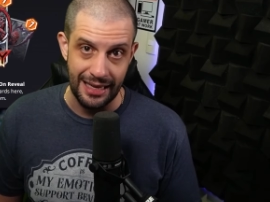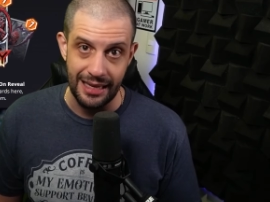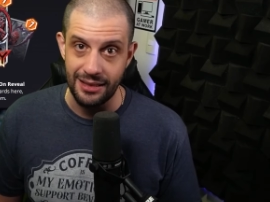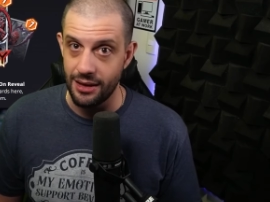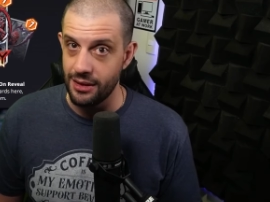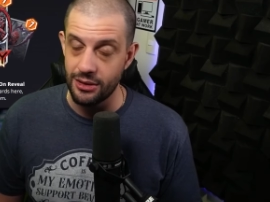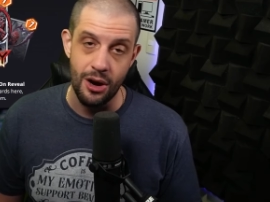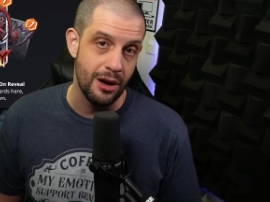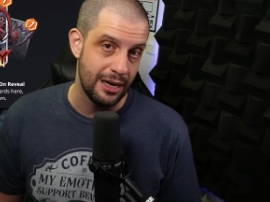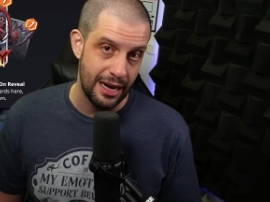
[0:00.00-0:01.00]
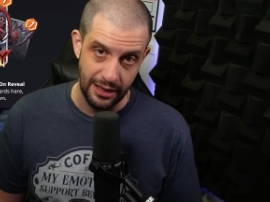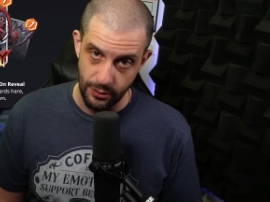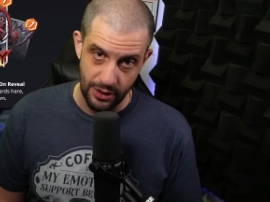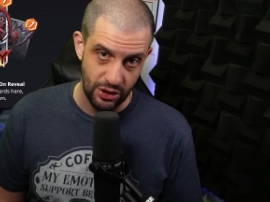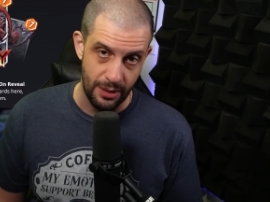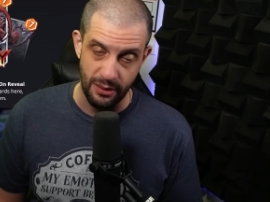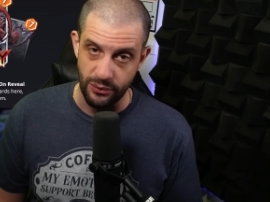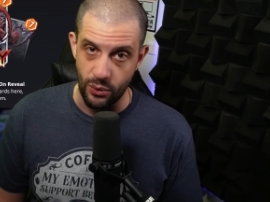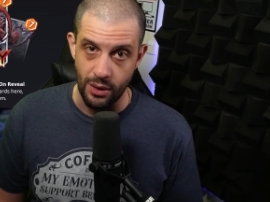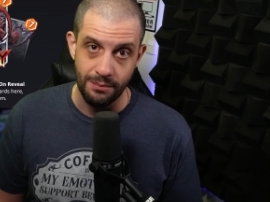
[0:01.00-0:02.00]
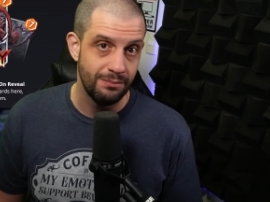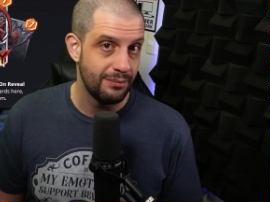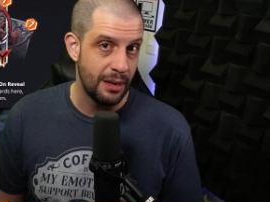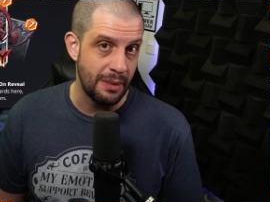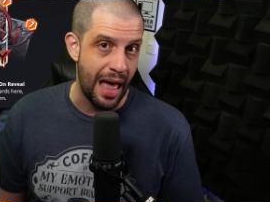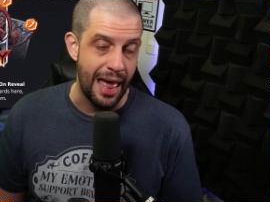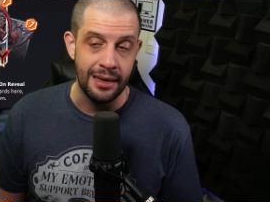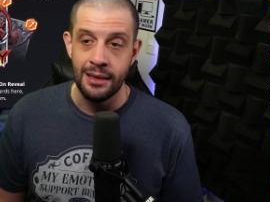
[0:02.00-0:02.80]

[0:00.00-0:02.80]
keys on this card in any way, shape, or form. I'm not,